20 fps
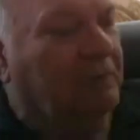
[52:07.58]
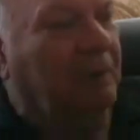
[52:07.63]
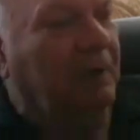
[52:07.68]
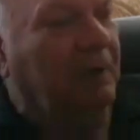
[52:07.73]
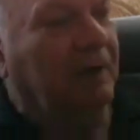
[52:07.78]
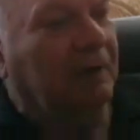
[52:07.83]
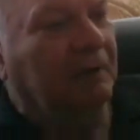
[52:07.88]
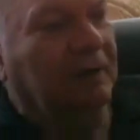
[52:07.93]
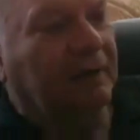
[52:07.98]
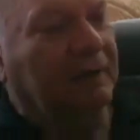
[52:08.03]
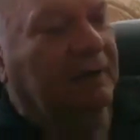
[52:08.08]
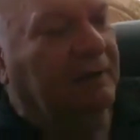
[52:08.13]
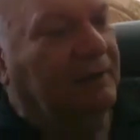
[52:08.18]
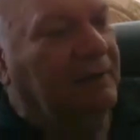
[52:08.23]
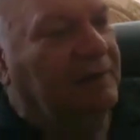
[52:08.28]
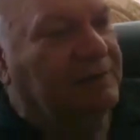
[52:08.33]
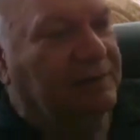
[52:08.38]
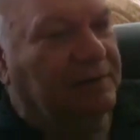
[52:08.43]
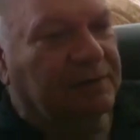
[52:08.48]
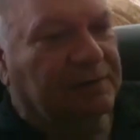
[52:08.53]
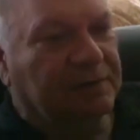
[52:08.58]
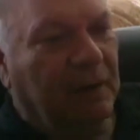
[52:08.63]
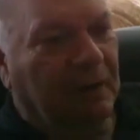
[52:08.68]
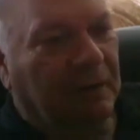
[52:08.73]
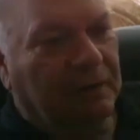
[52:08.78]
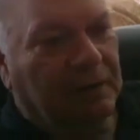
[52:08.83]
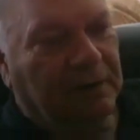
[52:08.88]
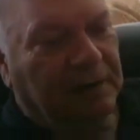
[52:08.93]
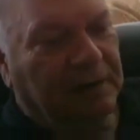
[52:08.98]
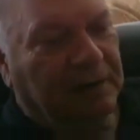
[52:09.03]
well, what, look, these things are
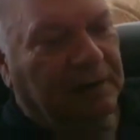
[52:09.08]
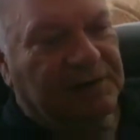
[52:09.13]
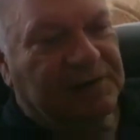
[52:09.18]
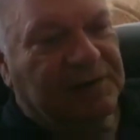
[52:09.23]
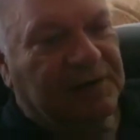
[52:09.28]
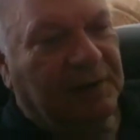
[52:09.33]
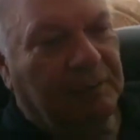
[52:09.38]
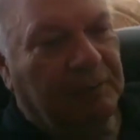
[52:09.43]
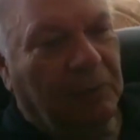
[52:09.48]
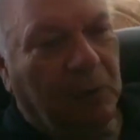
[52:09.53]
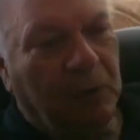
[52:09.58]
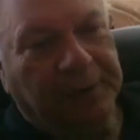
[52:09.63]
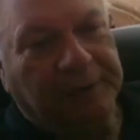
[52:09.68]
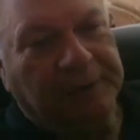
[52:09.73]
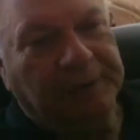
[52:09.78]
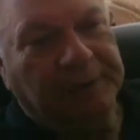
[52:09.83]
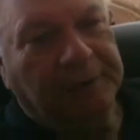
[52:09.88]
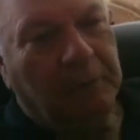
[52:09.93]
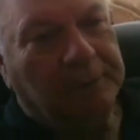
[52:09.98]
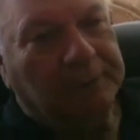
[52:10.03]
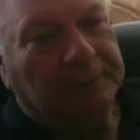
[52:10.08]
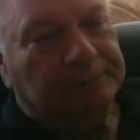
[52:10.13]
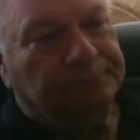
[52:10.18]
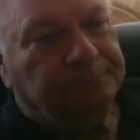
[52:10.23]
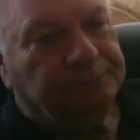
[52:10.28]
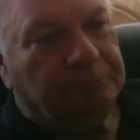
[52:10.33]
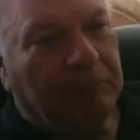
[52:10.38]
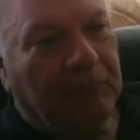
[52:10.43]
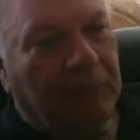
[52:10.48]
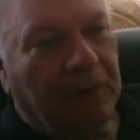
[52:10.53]
all occurring in the same order.
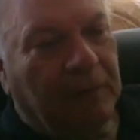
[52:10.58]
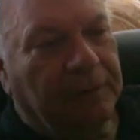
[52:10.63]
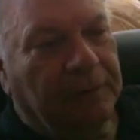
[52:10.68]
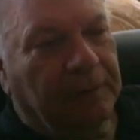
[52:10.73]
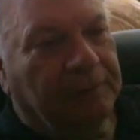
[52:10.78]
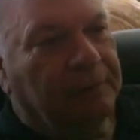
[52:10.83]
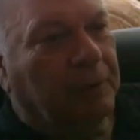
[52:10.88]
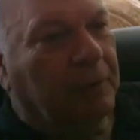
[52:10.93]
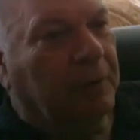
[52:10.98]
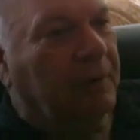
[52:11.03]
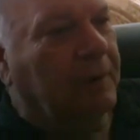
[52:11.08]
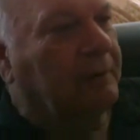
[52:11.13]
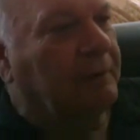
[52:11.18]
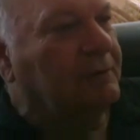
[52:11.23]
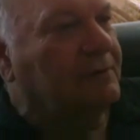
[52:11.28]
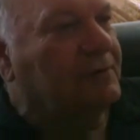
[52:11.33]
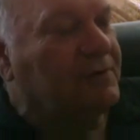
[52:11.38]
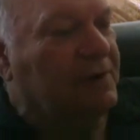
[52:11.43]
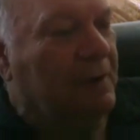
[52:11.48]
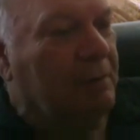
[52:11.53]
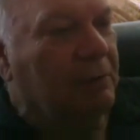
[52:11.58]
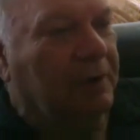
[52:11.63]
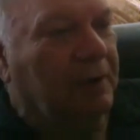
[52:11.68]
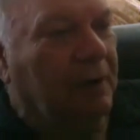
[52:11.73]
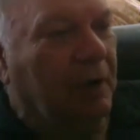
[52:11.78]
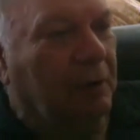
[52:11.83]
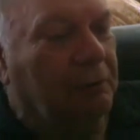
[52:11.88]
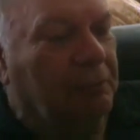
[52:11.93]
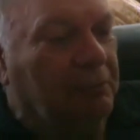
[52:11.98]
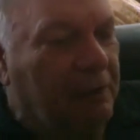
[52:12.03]
Therefore, someone
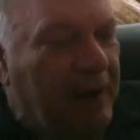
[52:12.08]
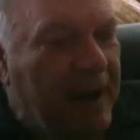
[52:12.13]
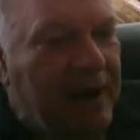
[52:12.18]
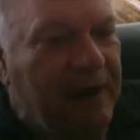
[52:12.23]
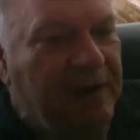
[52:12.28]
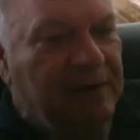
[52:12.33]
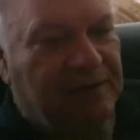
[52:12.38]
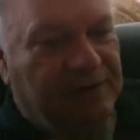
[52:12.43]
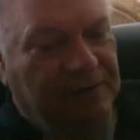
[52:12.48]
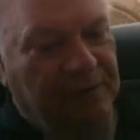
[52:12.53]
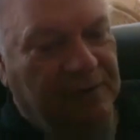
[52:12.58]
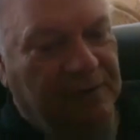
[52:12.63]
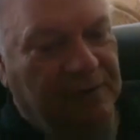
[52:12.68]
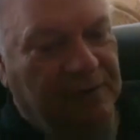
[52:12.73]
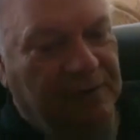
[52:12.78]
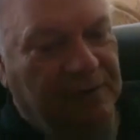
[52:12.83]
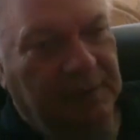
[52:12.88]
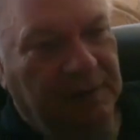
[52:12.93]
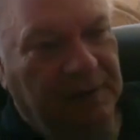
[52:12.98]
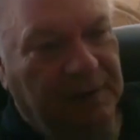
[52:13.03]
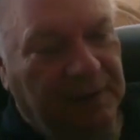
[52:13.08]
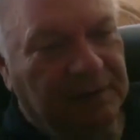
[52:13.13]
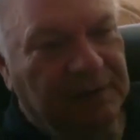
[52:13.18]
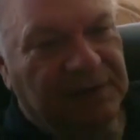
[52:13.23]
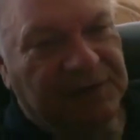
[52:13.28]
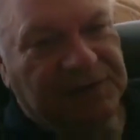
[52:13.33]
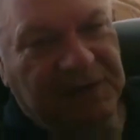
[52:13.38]
arranged them in the